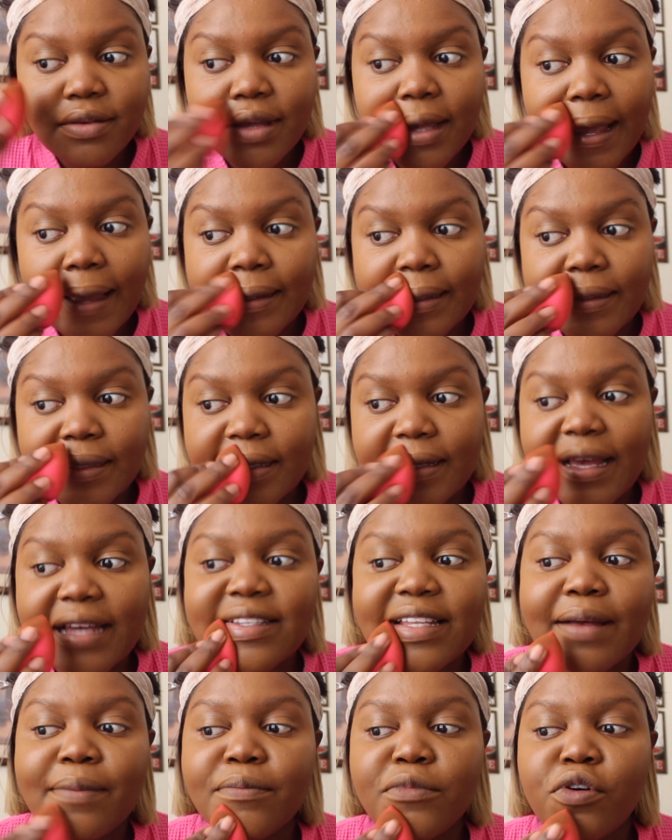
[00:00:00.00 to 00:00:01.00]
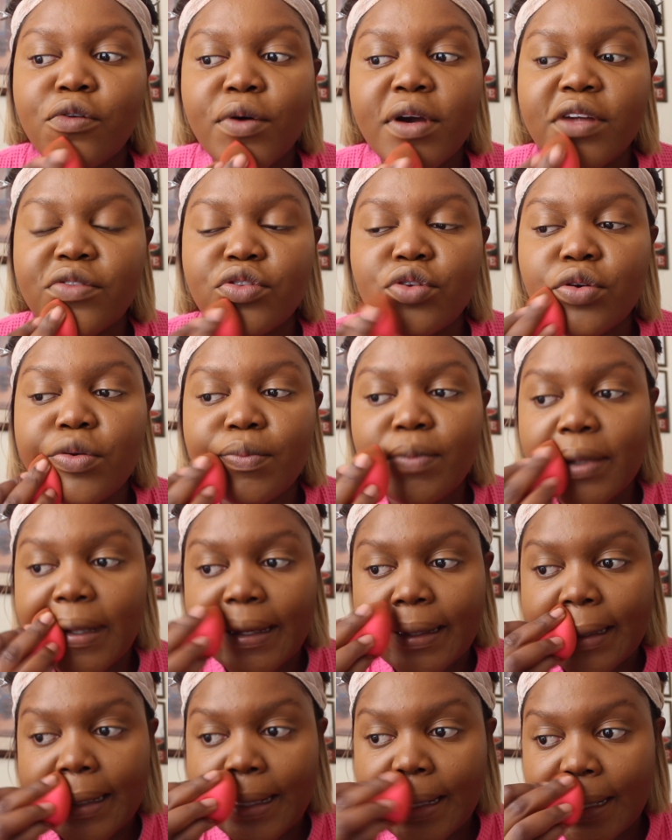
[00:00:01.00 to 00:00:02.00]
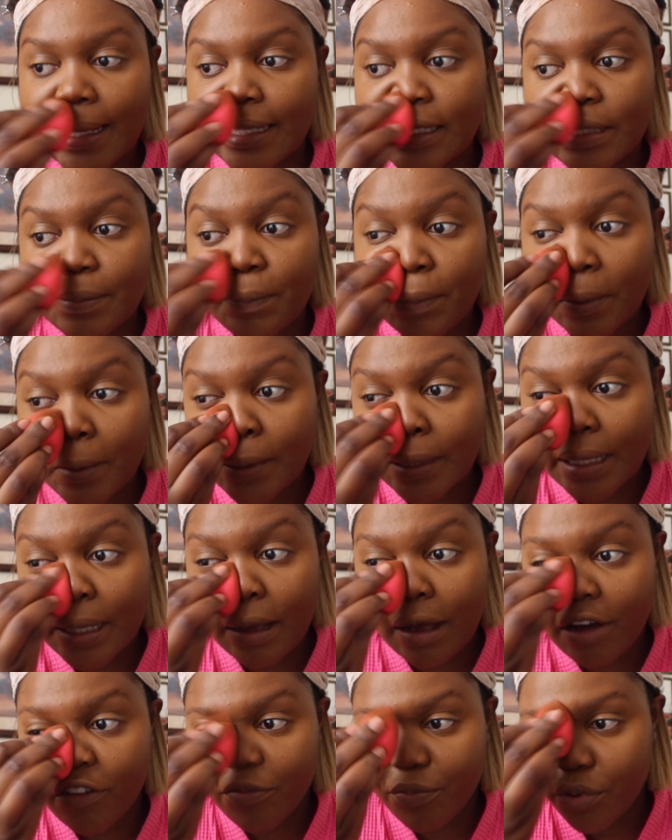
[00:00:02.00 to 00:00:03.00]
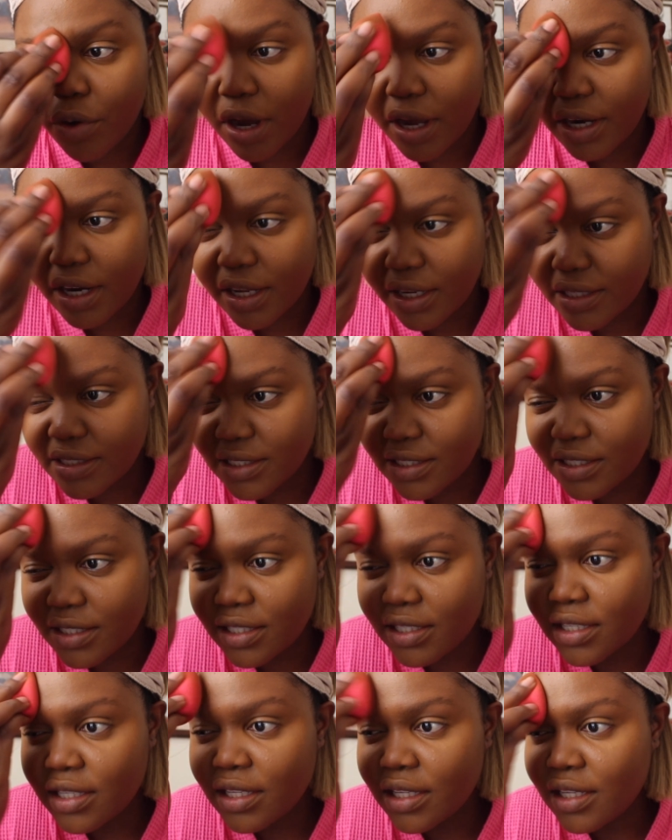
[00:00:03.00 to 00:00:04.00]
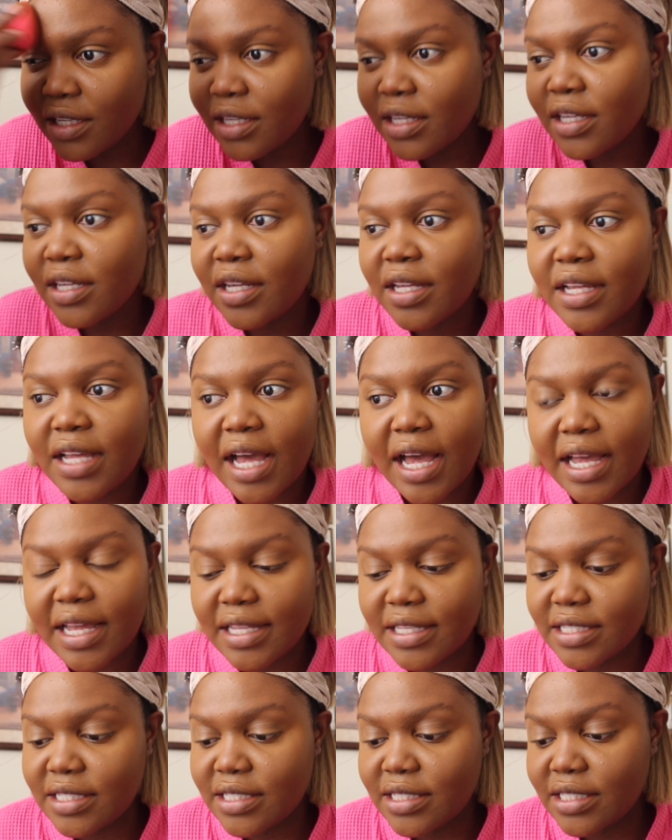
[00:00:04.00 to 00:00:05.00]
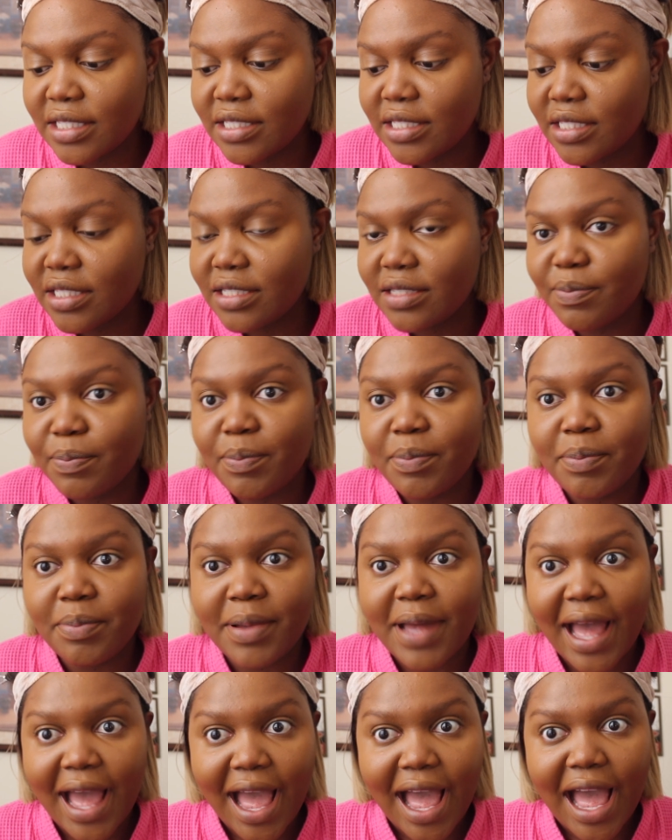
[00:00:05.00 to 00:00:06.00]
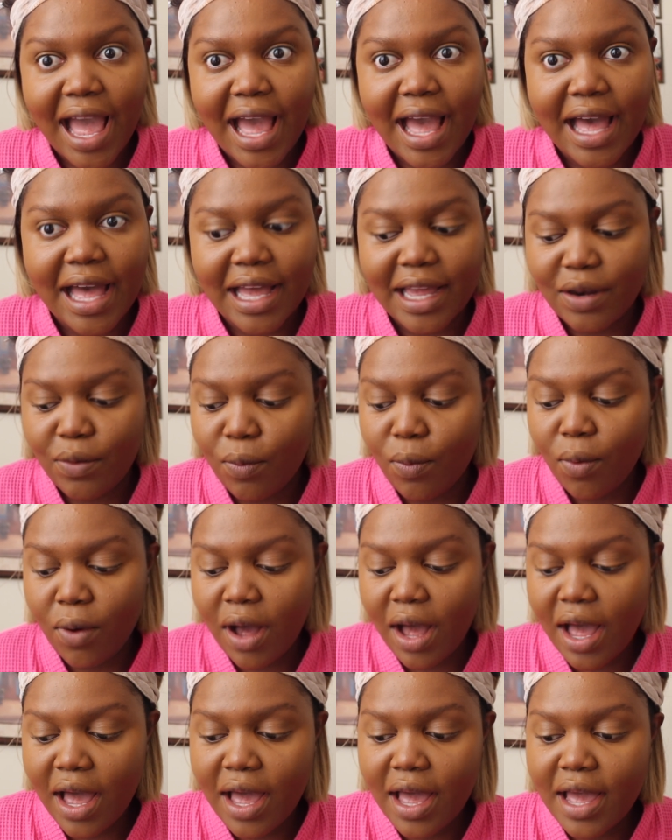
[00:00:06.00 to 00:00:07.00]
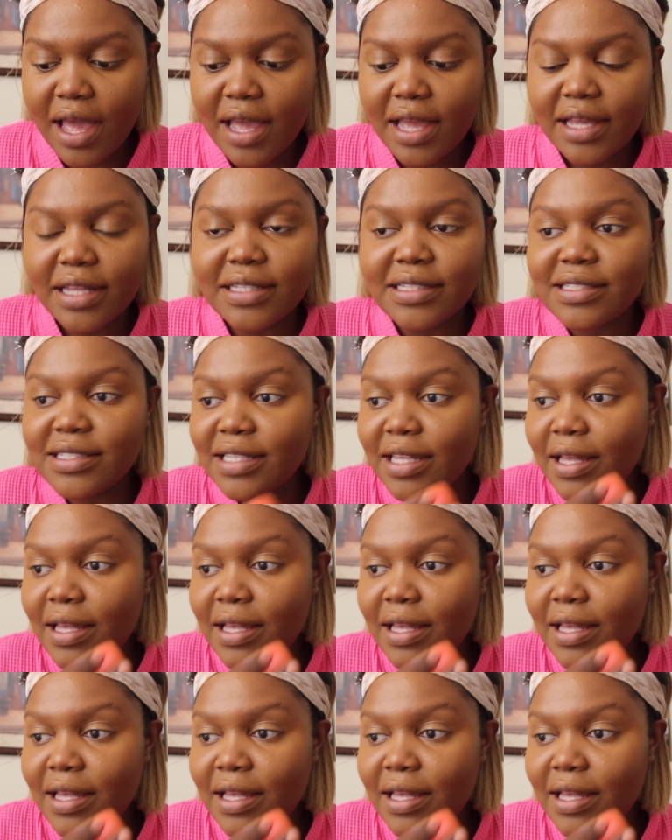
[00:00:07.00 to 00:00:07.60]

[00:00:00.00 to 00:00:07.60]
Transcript: As I'm going through blending, it's pulling off product. Guys, this is bad. What?